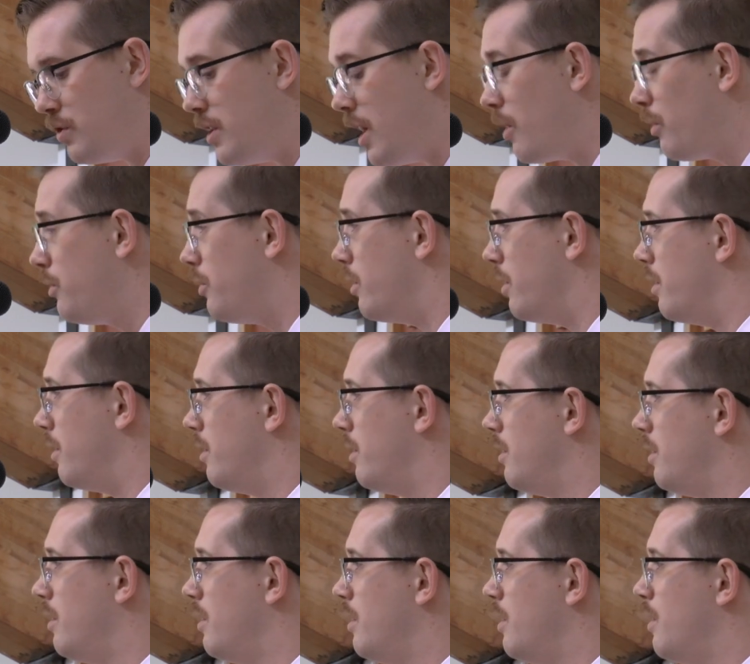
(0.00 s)
shelter,
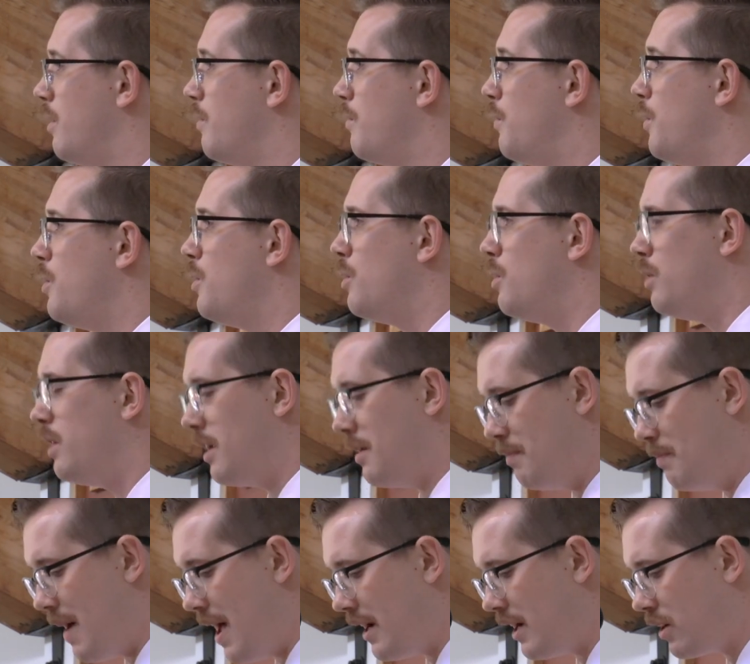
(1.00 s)
food,
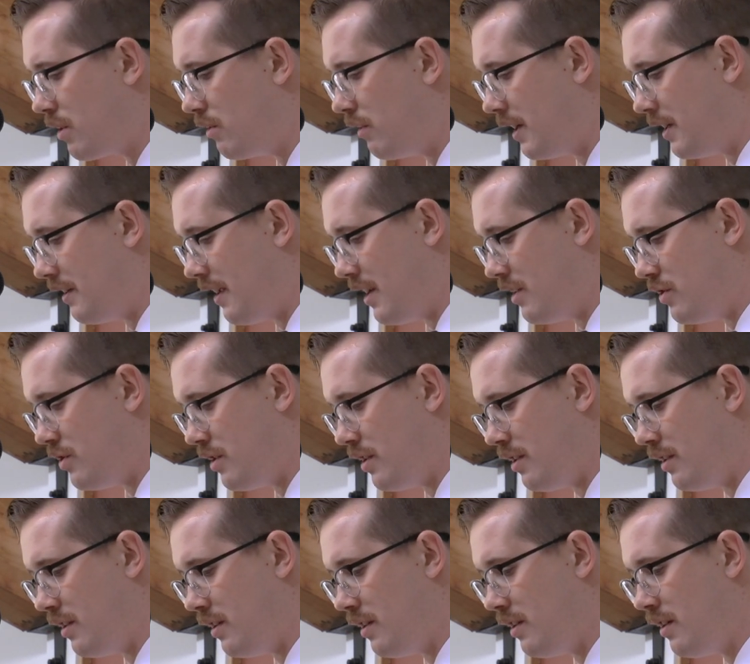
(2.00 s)
and medical
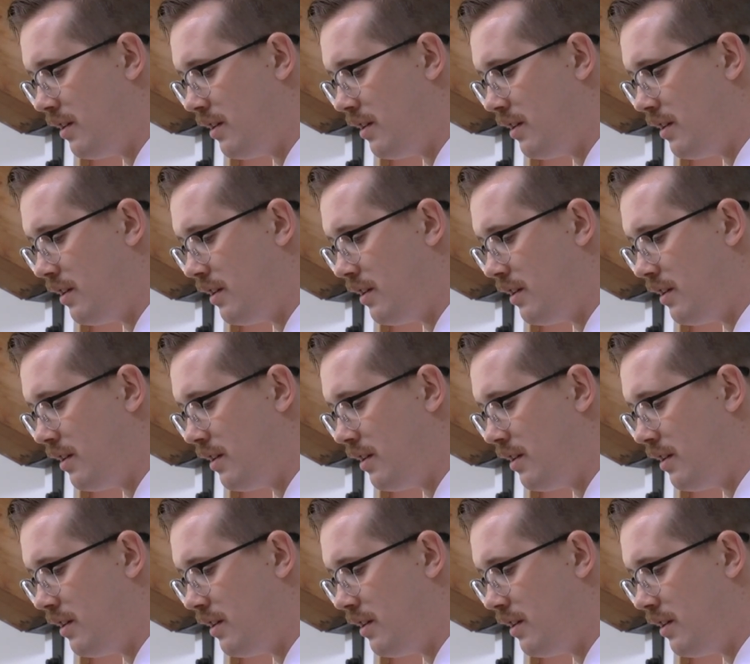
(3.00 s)
attention.